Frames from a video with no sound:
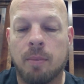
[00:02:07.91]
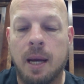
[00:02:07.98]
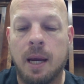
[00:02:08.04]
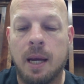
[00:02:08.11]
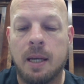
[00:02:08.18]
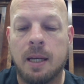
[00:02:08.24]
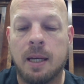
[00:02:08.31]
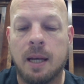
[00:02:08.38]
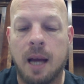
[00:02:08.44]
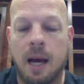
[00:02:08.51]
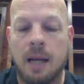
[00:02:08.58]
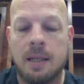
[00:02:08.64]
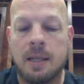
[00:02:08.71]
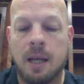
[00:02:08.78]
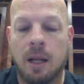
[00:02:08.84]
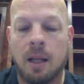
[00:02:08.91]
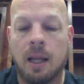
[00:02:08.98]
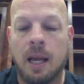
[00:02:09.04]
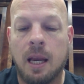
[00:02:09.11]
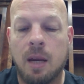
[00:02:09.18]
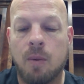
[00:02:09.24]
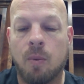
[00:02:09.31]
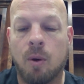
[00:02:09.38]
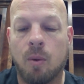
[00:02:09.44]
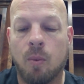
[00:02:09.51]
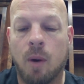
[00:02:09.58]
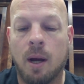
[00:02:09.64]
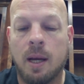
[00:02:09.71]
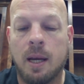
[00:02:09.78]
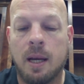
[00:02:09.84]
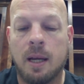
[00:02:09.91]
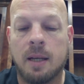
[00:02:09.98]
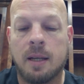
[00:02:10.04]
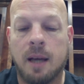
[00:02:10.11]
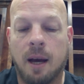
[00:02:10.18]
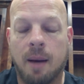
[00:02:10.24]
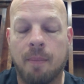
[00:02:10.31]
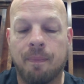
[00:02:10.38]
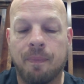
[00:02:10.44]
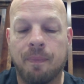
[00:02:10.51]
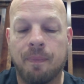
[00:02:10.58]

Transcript: he did not tell anyone why he had come.